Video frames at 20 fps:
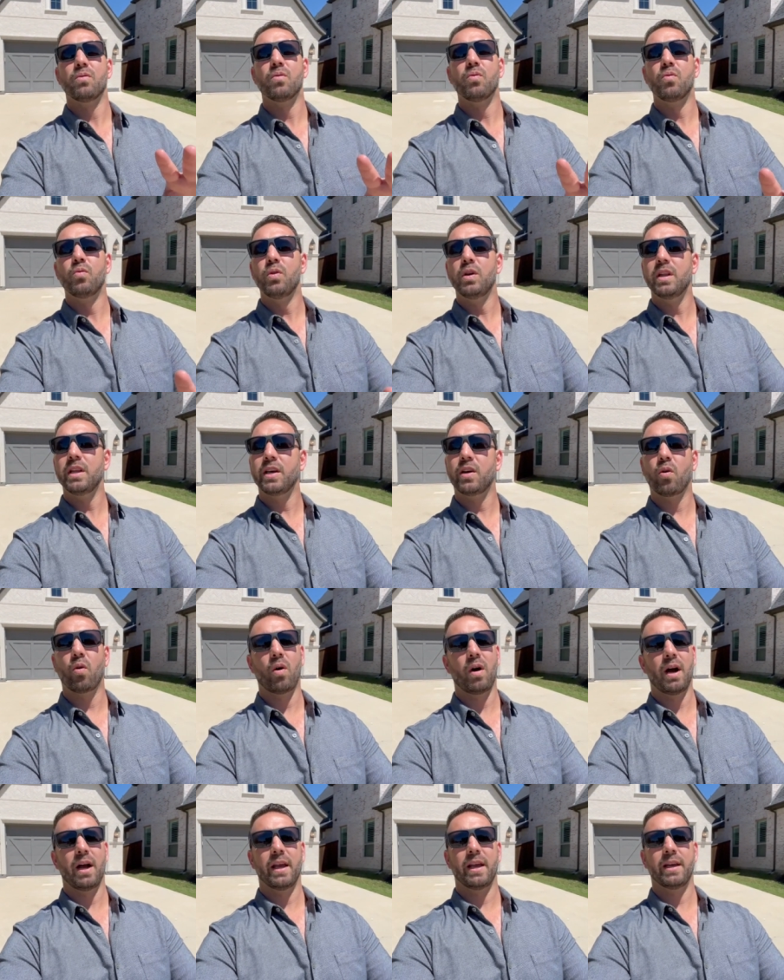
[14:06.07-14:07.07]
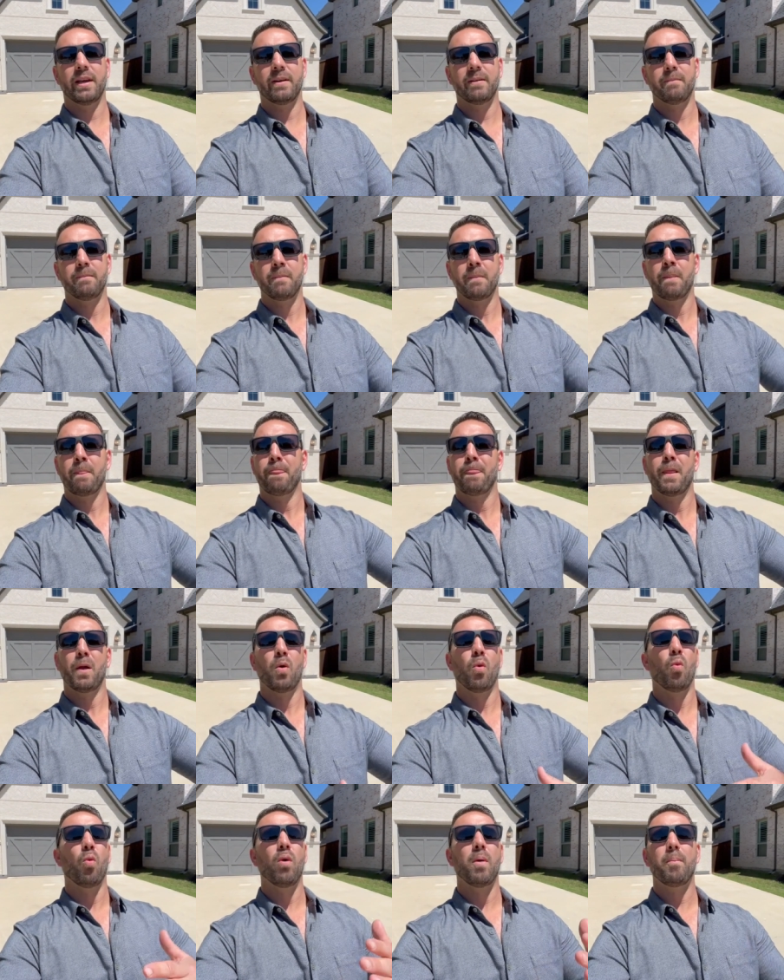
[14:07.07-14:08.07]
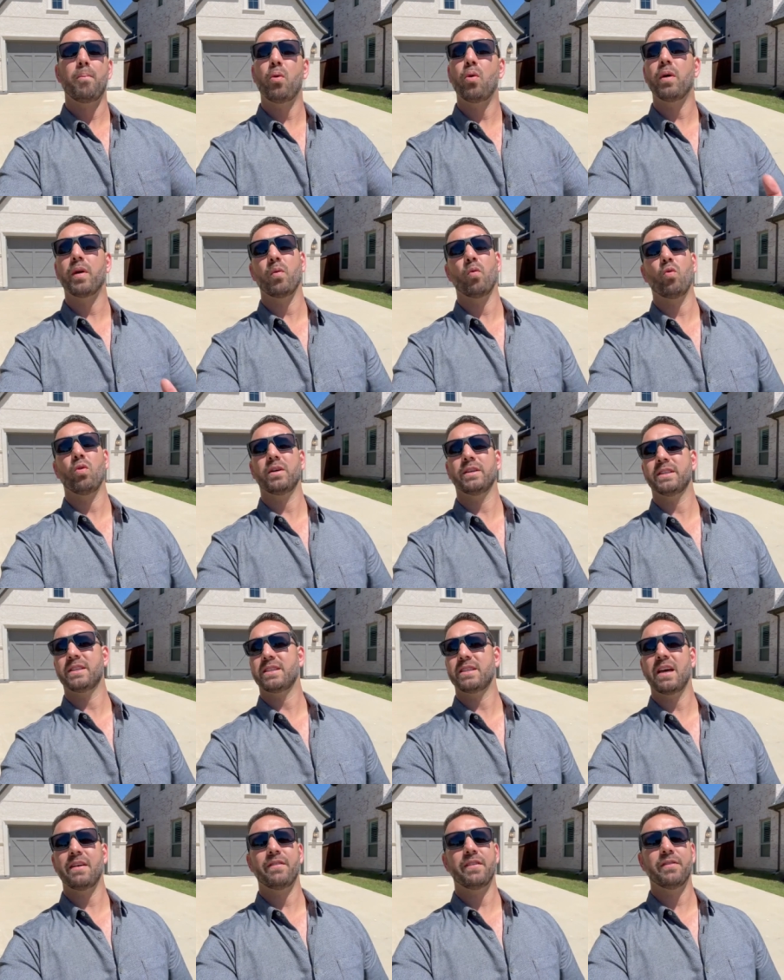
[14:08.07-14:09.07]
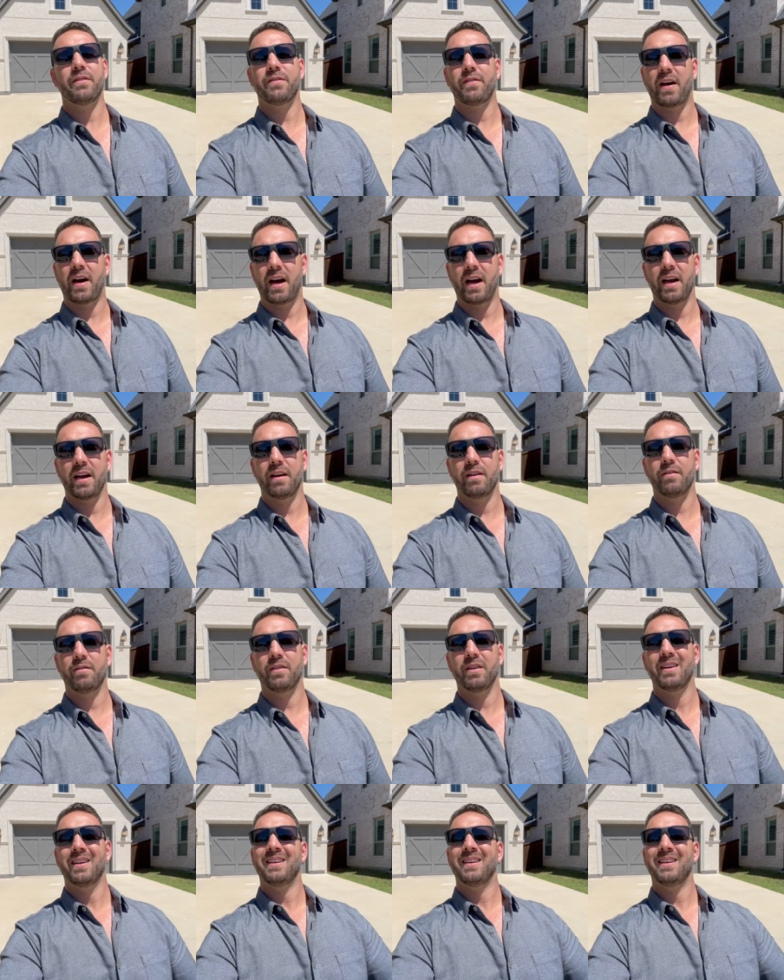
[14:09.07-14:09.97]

really quiet, 1.175.